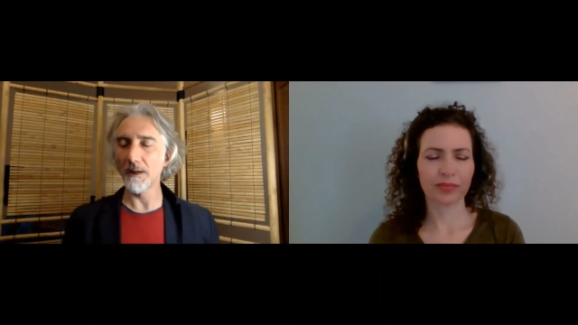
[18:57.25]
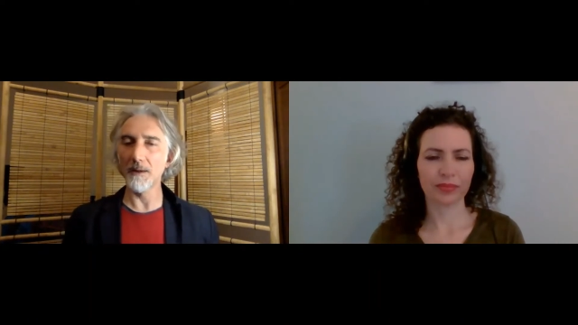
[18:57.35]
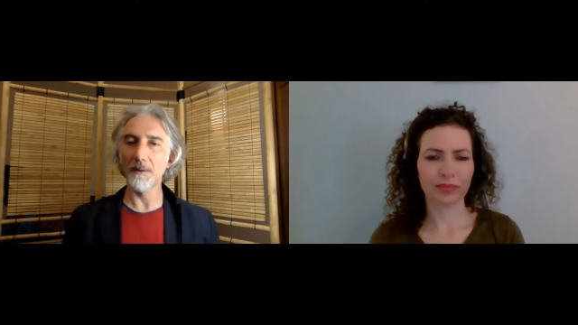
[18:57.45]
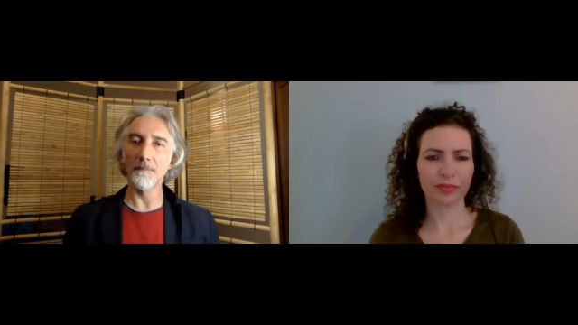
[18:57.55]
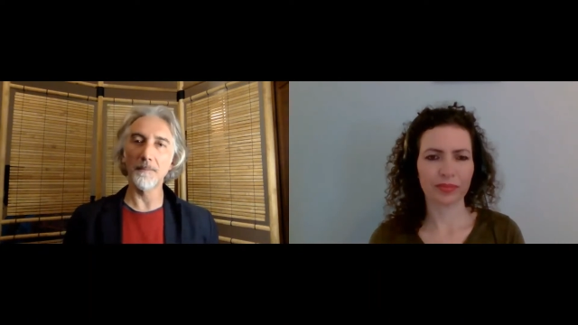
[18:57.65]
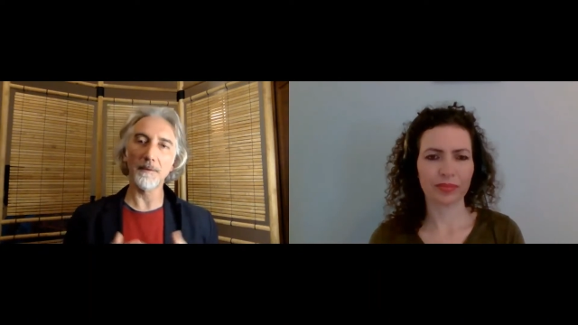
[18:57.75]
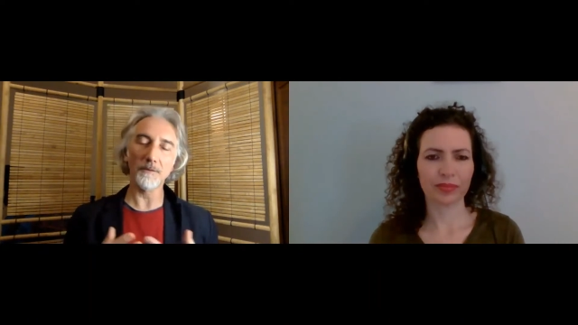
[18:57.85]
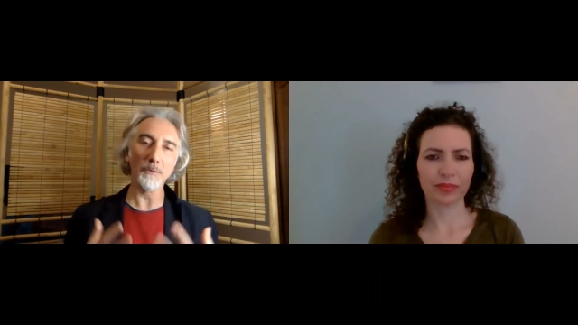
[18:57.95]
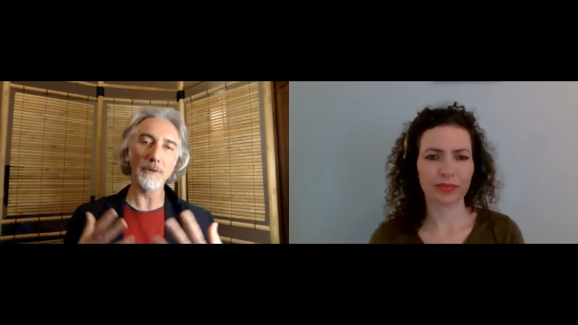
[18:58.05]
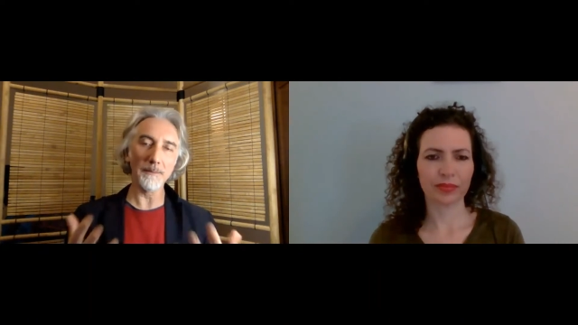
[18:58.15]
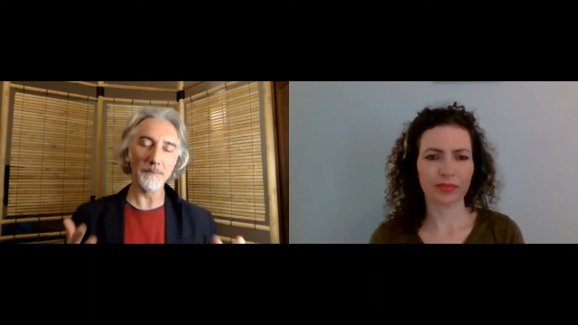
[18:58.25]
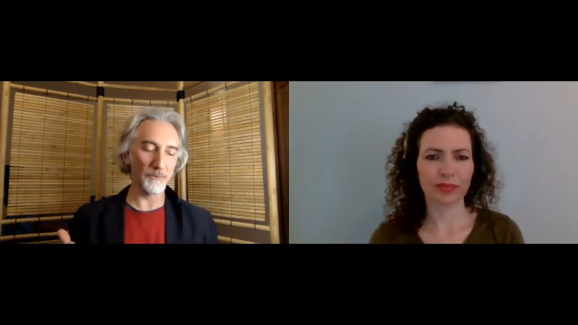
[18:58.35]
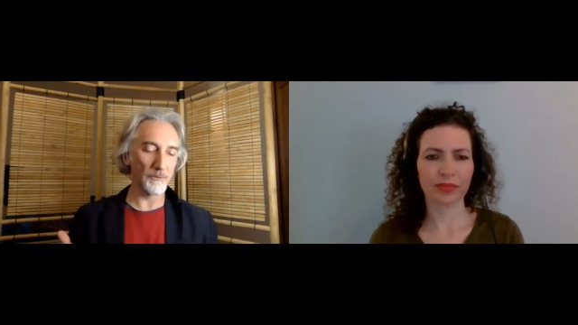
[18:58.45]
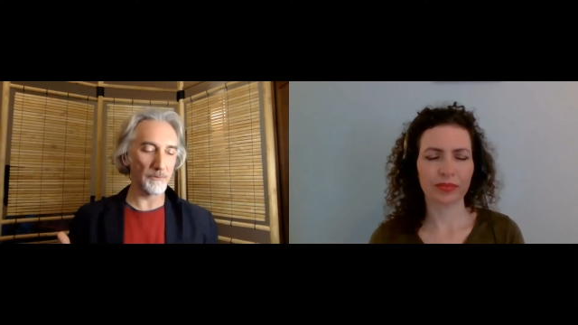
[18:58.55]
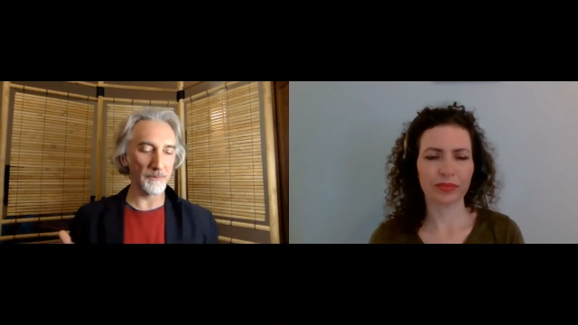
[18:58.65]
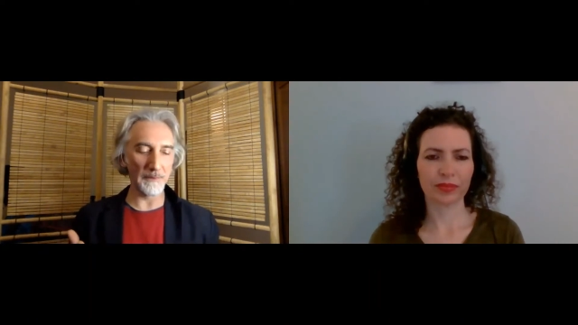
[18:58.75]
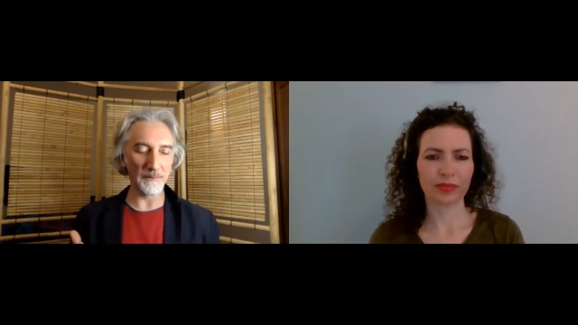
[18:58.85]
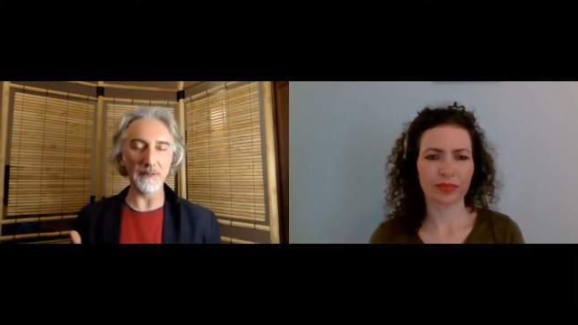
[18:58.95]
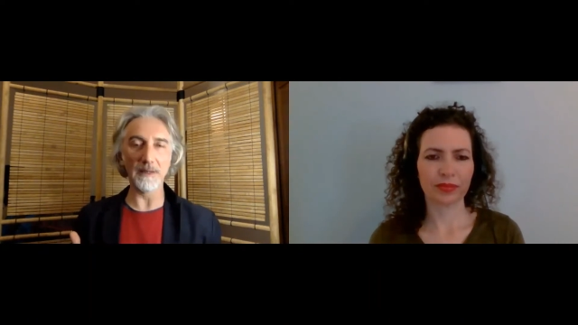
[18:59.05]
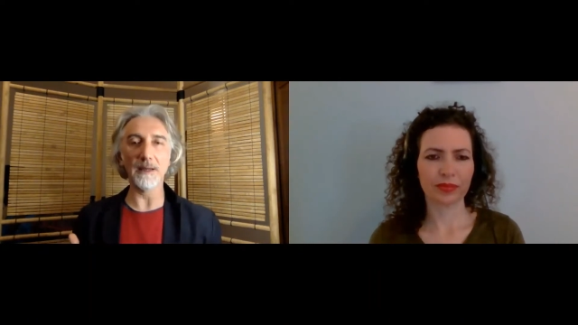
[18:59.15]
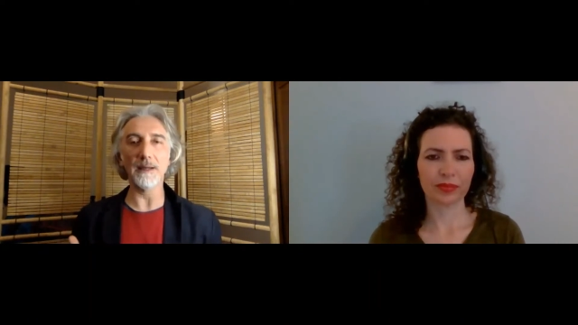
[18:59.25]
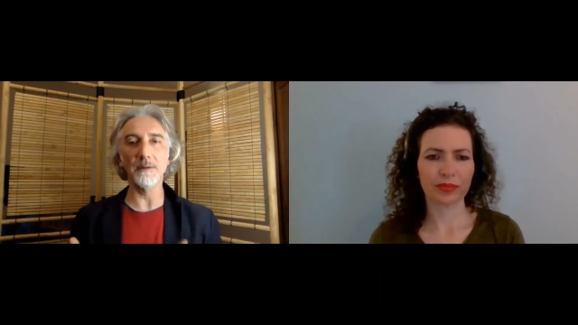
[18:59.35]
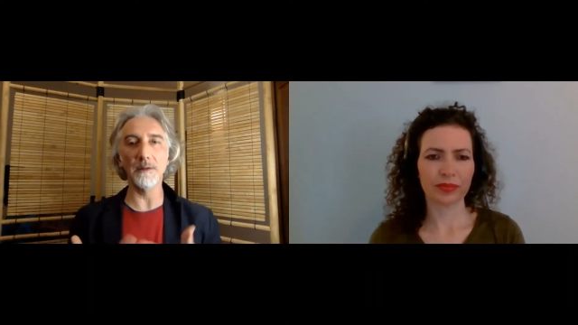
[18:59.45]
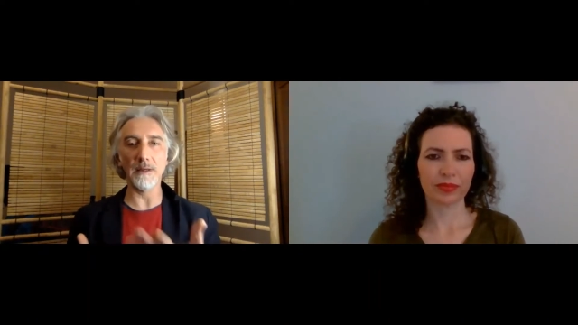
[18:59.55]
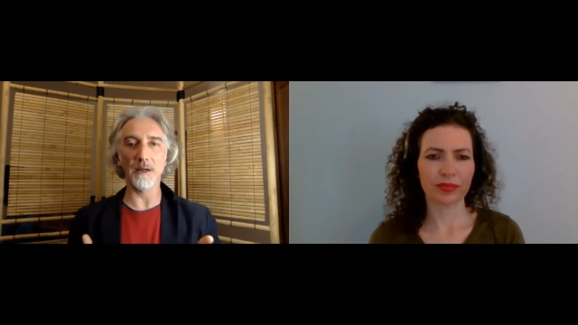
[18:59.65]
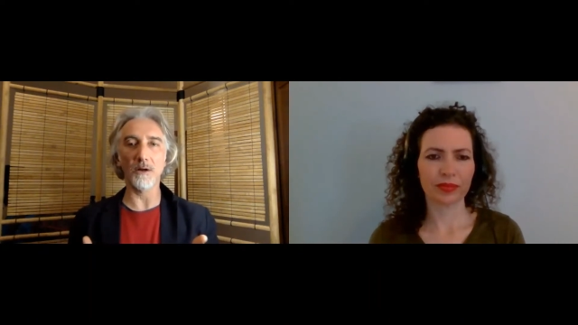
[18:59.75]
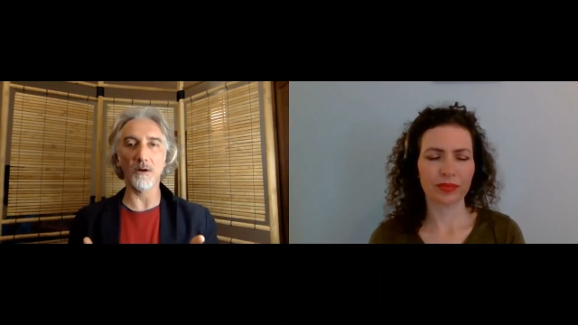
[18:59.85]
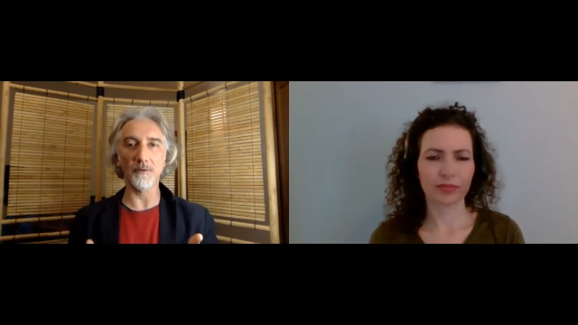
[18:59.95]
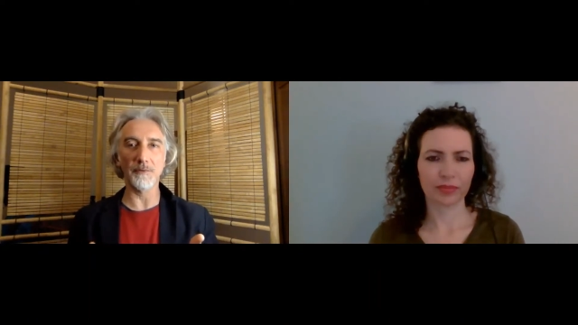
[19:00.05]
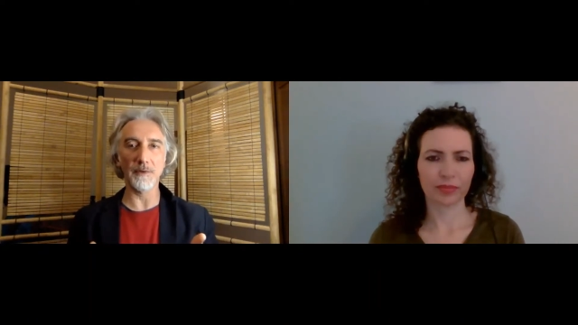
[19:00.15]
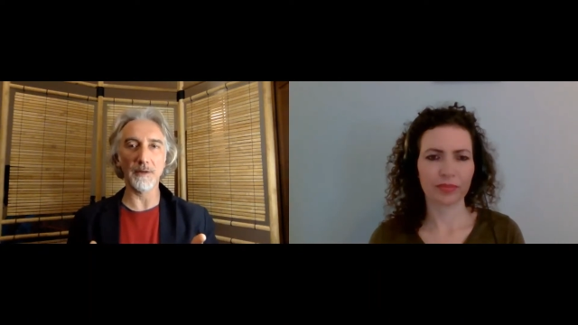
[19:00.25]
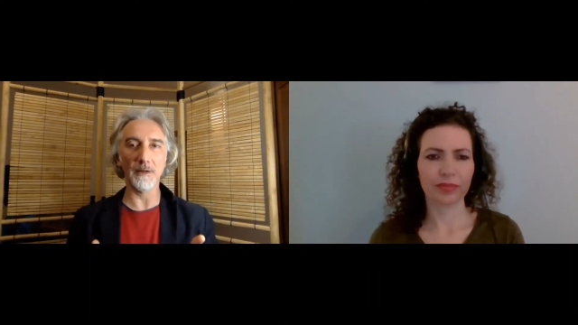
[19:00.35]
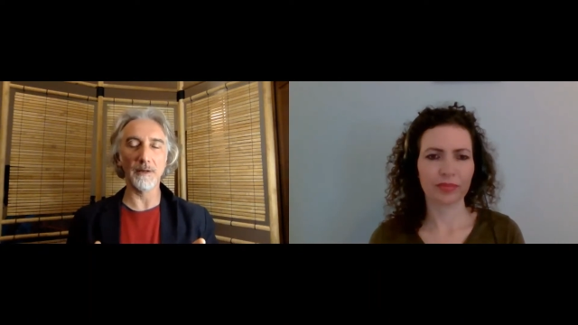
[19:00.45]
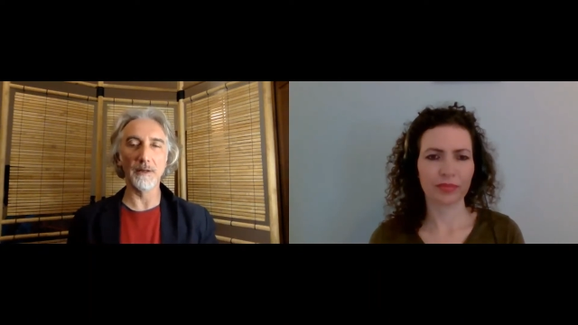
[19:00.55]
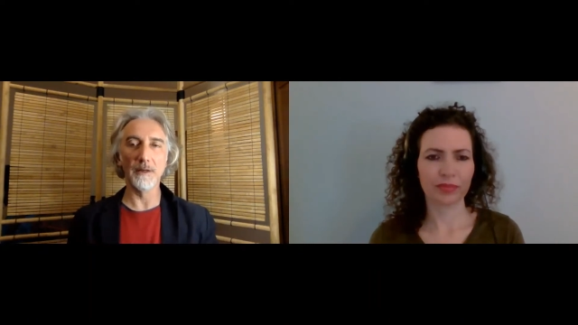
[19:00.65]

Speaker 1: Um, so we came to this uh, idea of uh,